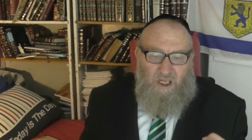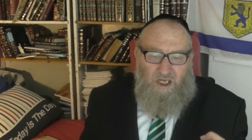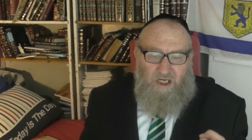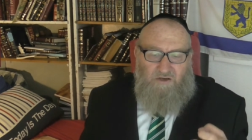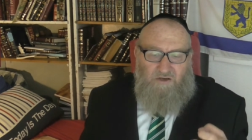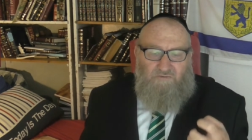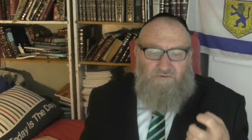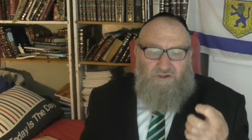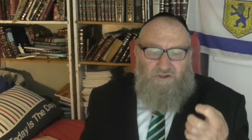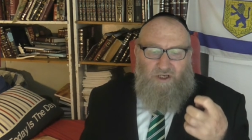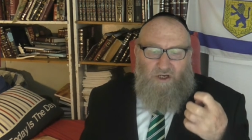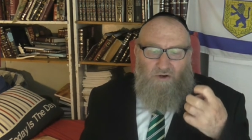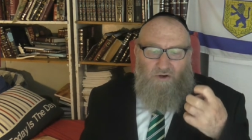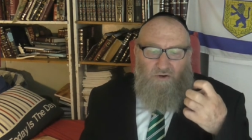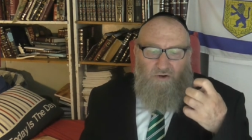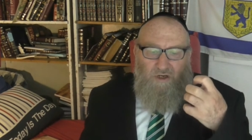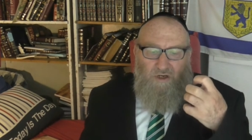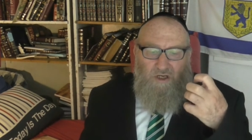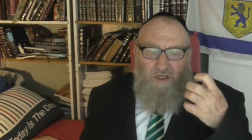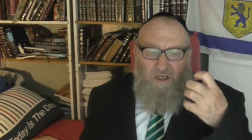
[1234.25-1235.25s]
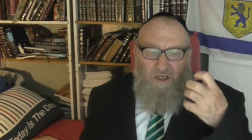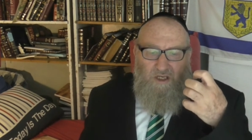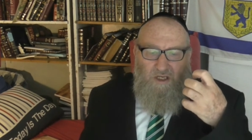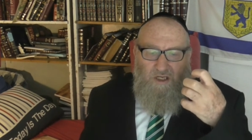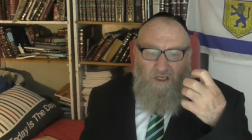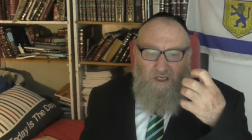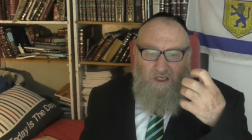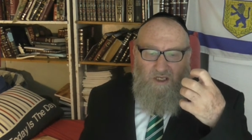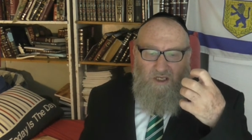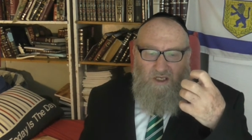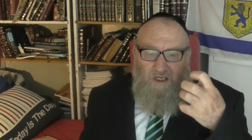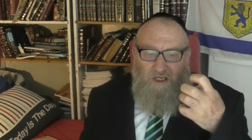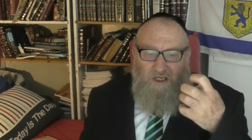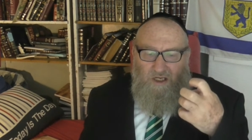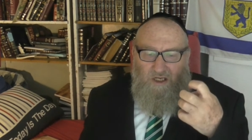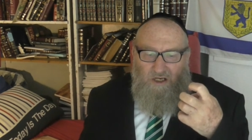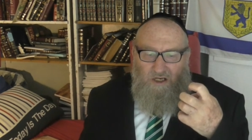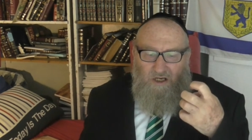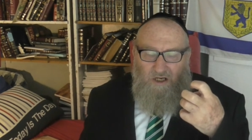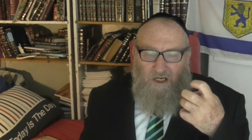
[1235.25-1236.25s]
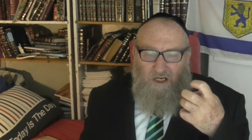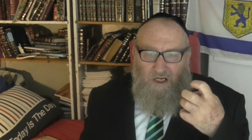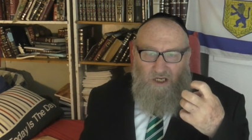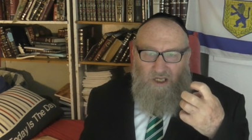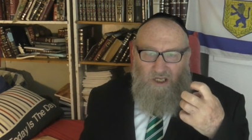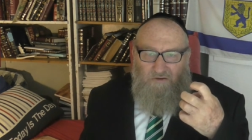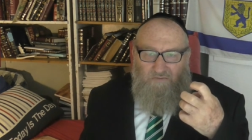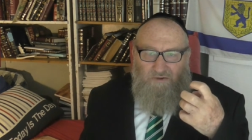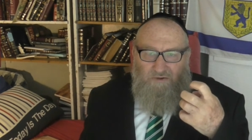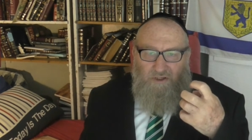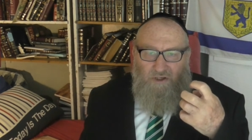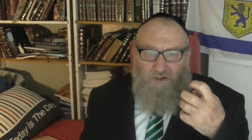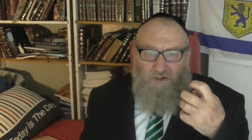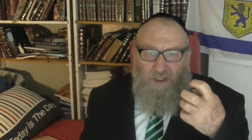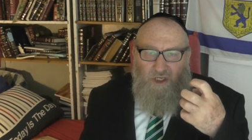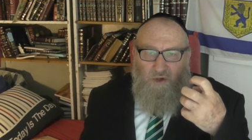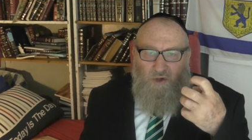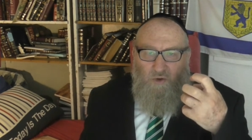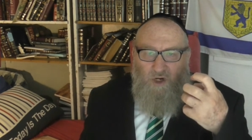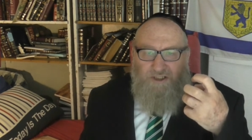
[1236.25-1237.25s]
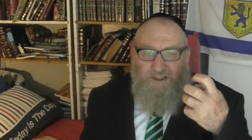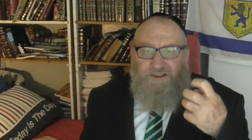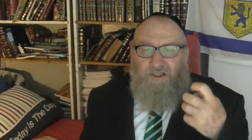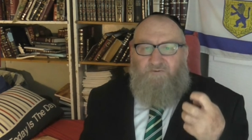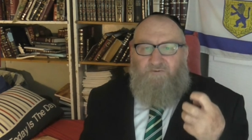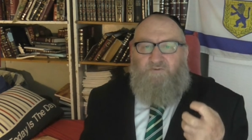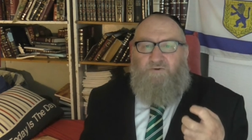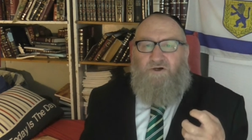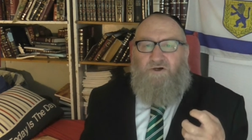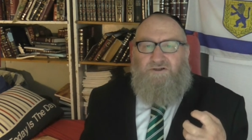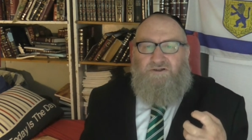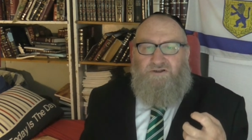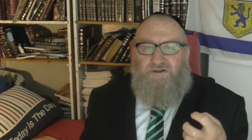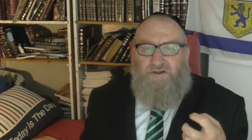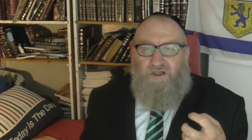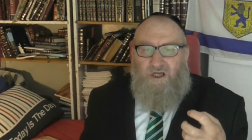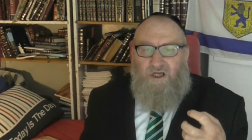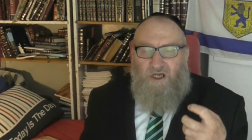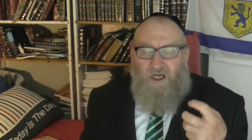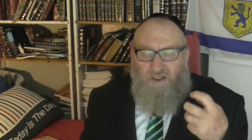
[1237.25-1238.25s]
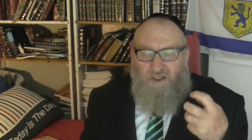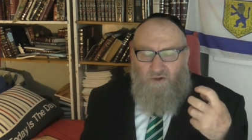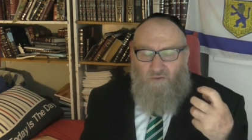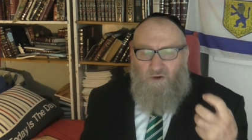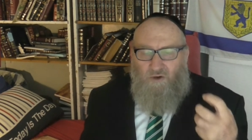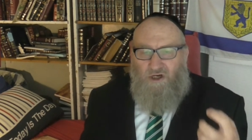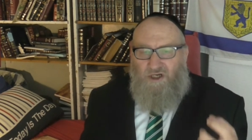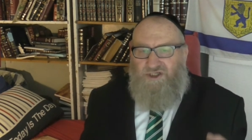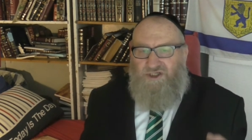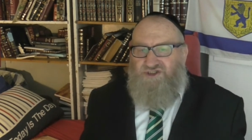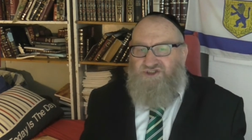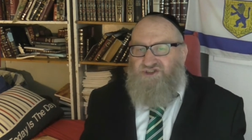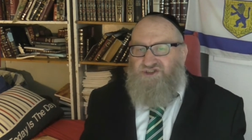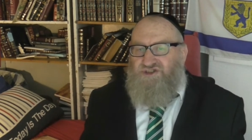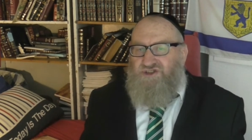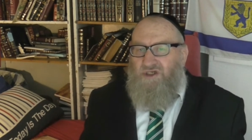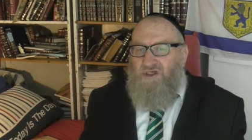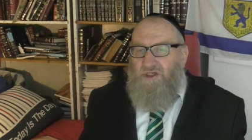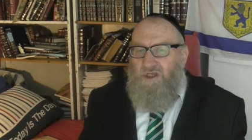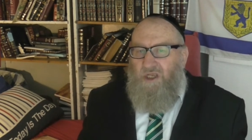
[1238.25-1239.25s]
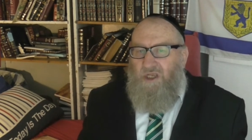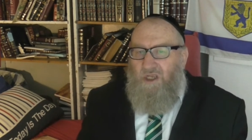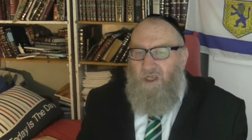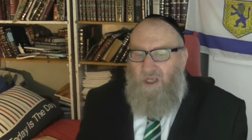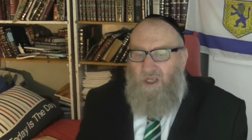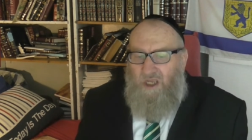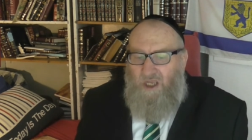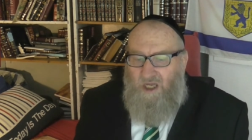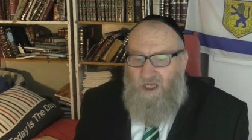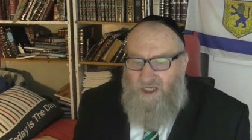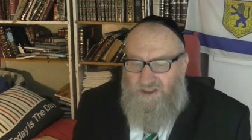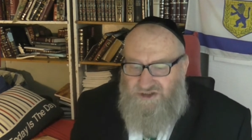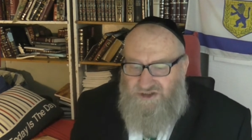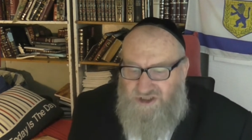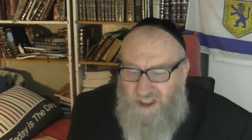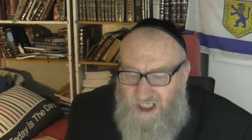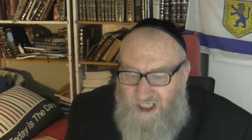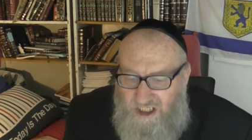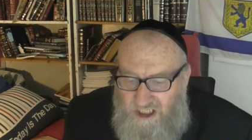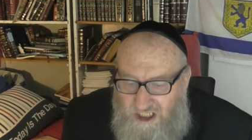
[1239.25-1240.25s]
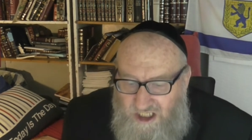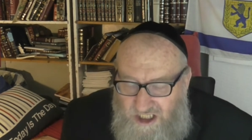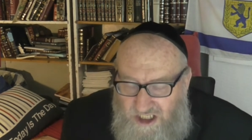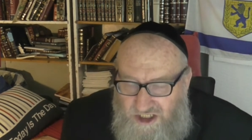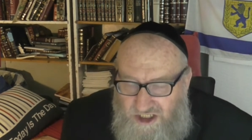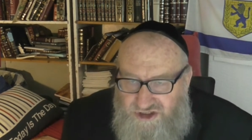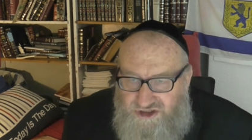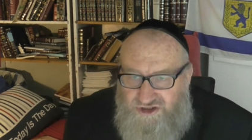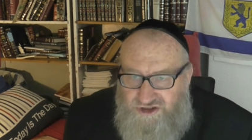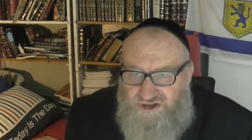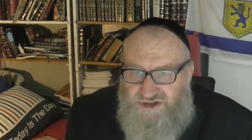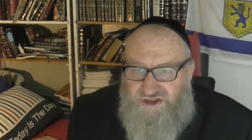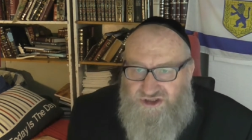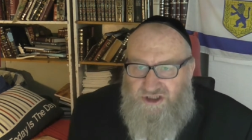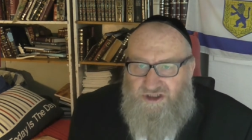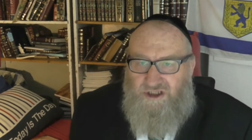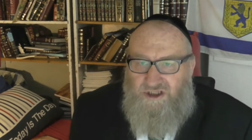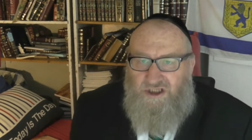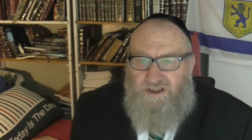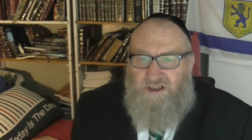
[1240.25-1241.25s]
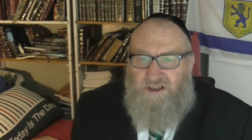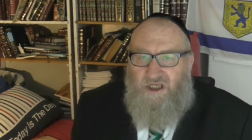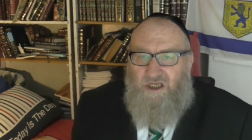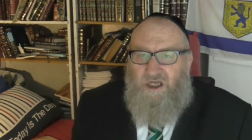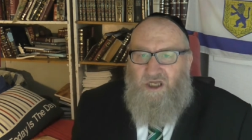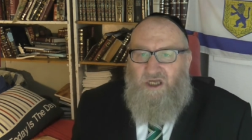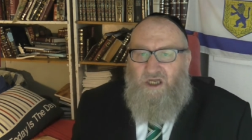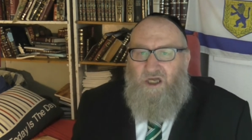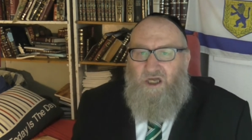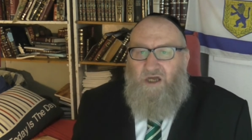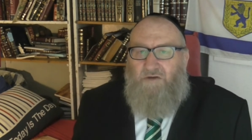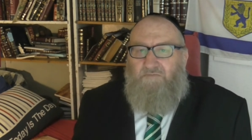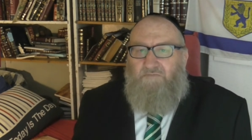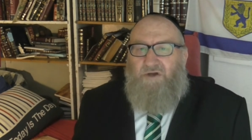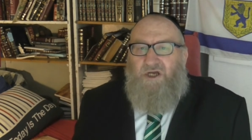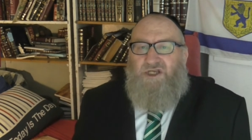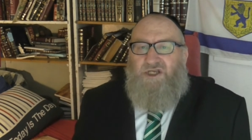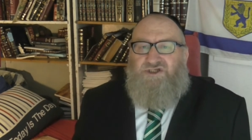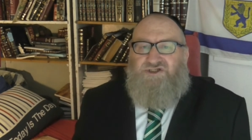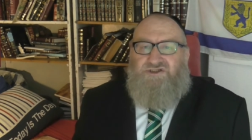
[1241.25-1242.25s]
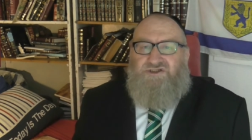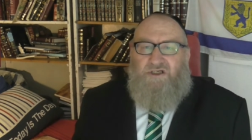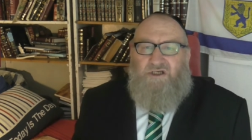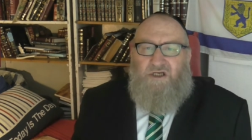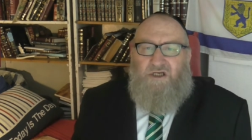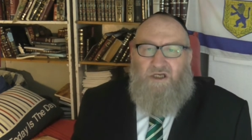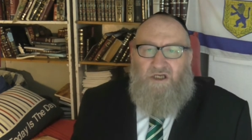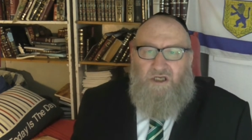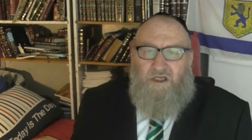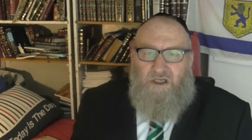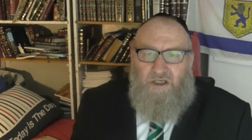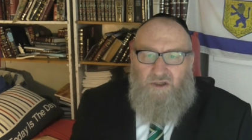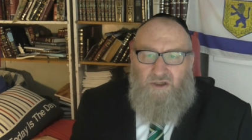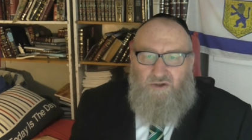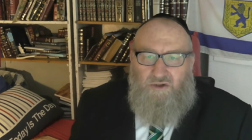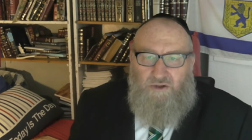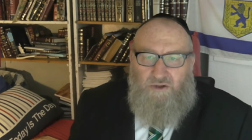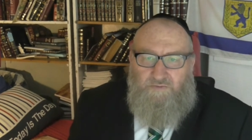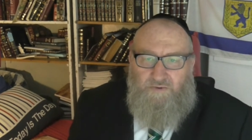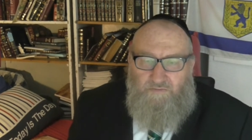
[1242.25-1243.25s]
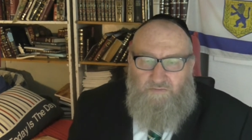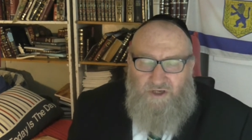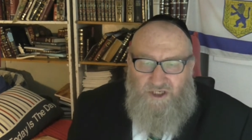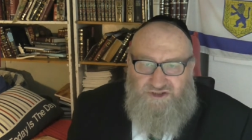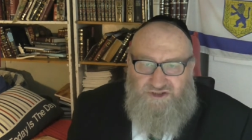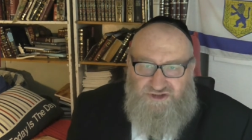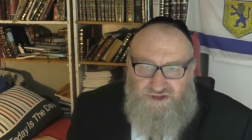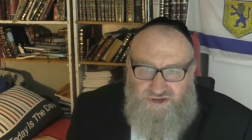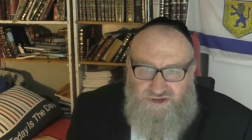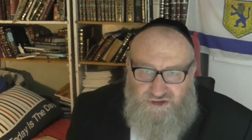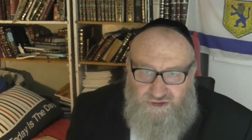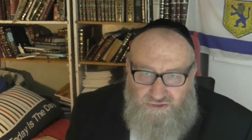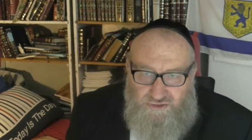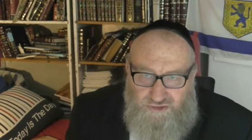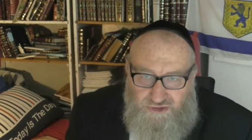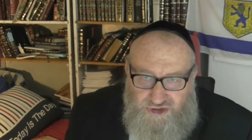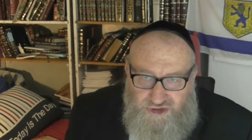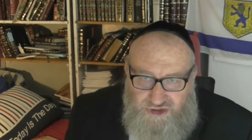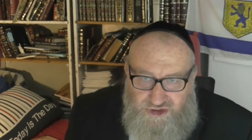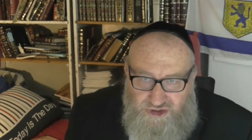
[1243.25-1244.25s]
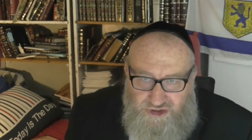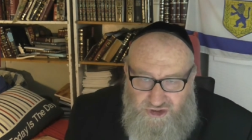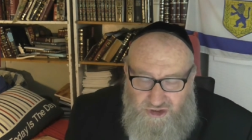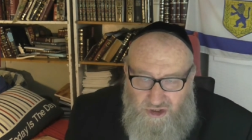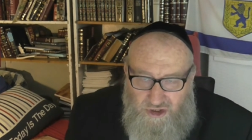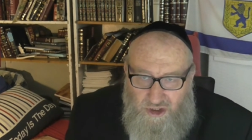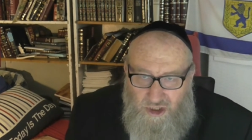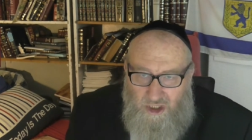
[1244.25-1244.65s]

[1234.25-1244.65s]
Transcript: Even though uh, even though they're quite different otherwise. And J is considered a major group amongst the Jews.